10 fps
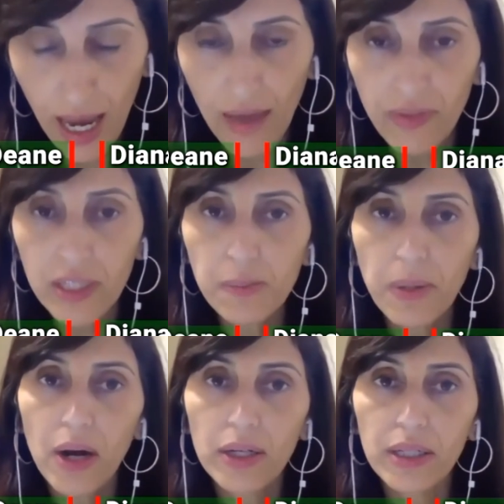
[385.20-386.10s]
And this
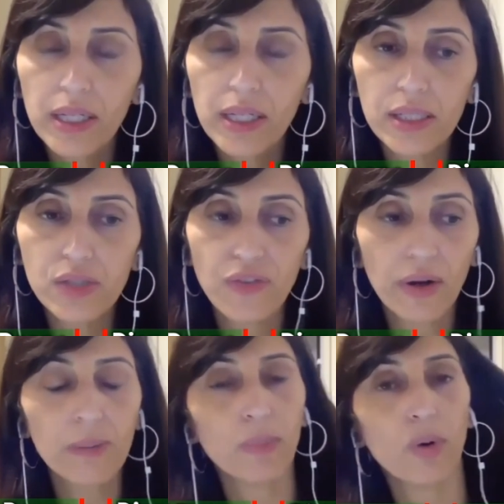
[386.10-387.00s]
part is
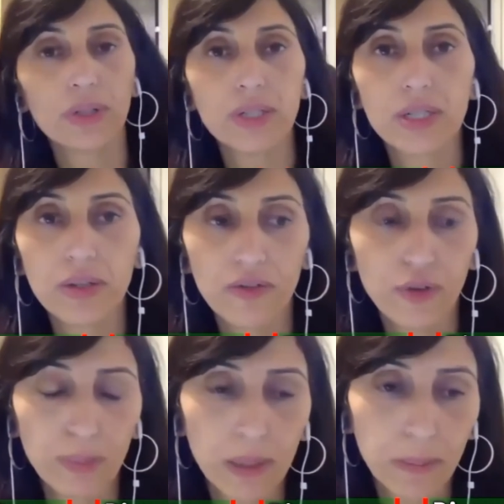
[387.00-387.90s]
very important
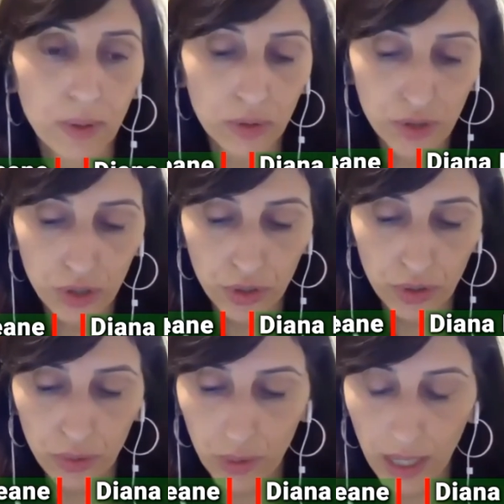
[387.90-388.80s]
for people
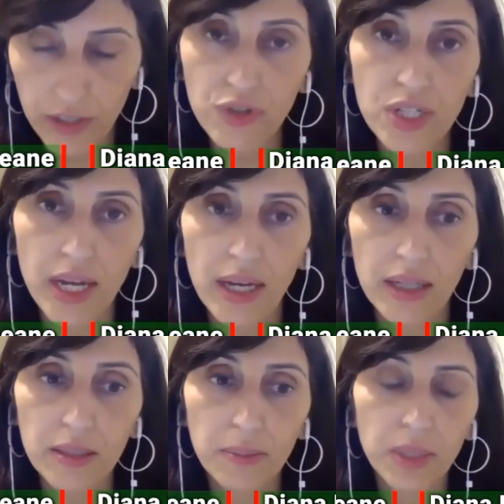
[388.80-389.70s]
to
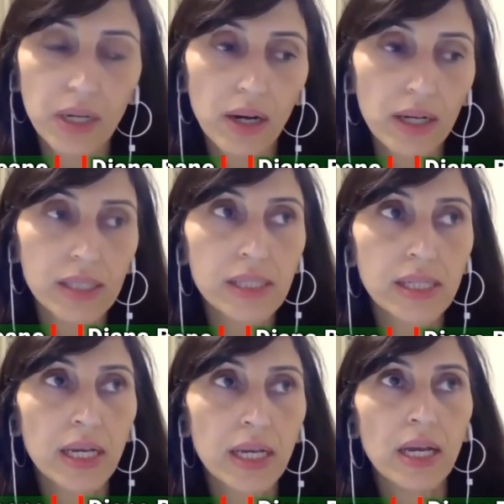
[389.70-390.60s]
understand, because
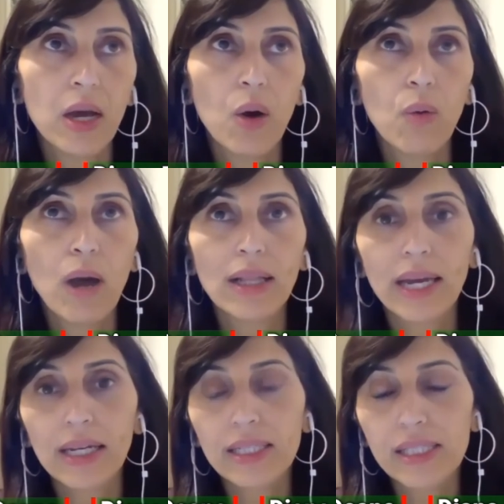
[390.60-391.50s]
while
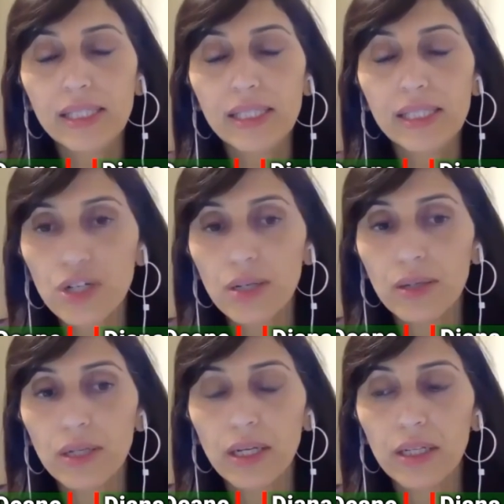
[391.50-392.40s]

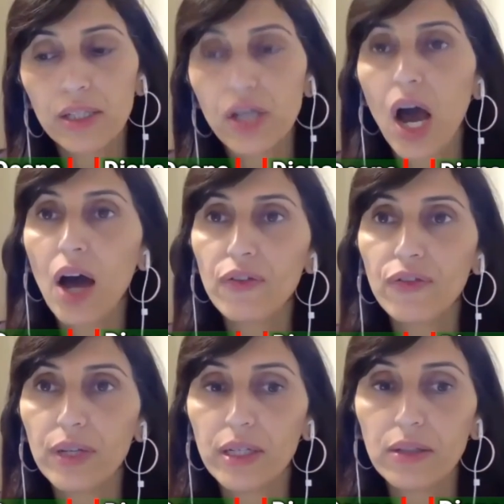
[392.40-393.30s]
annexation is
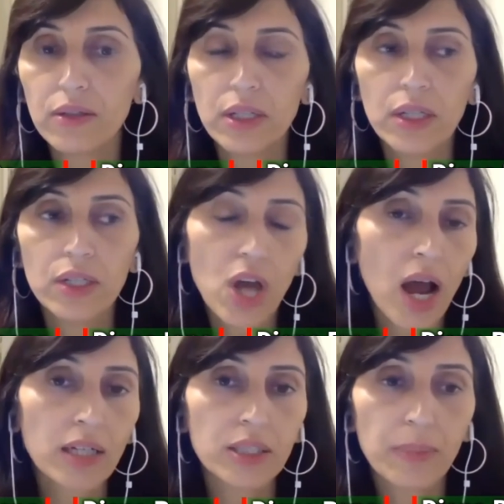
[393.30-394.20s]
often
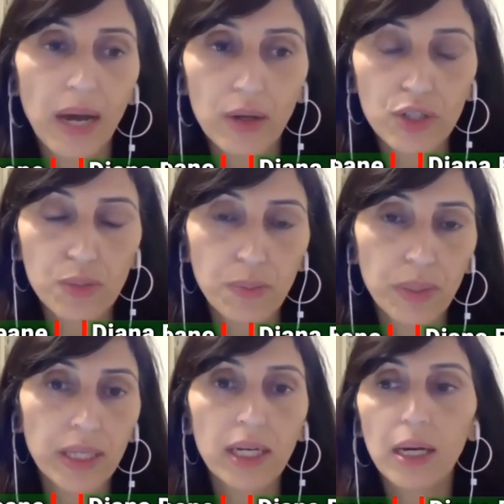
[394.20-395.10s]
talked about as
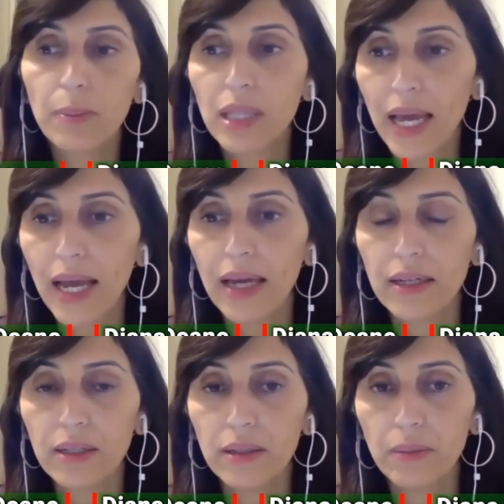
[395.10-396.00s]
being a
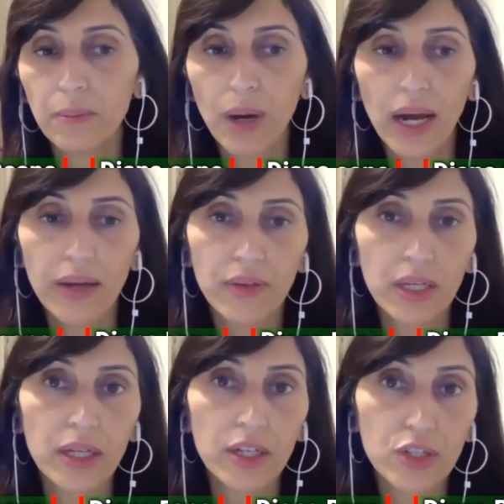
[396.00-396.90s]
plan by
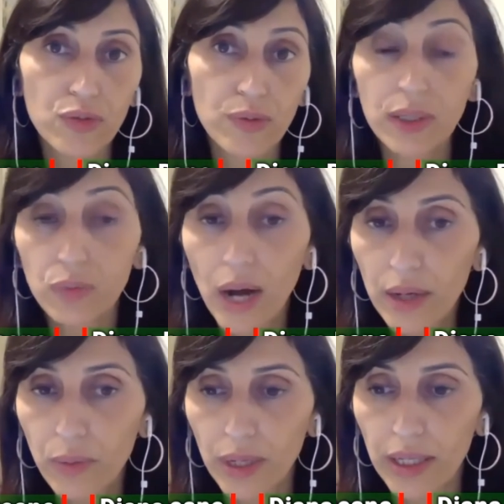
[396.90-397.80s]
the Israeli
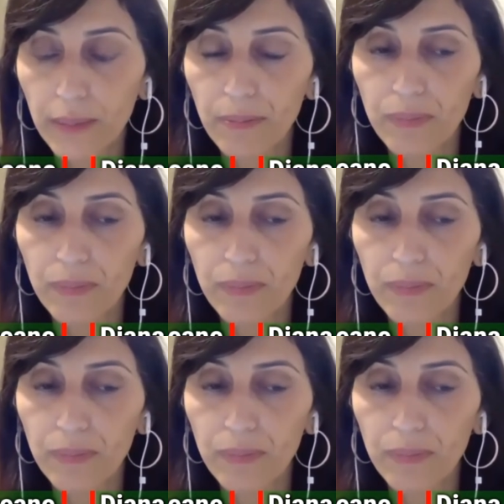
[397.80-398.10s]
right wing,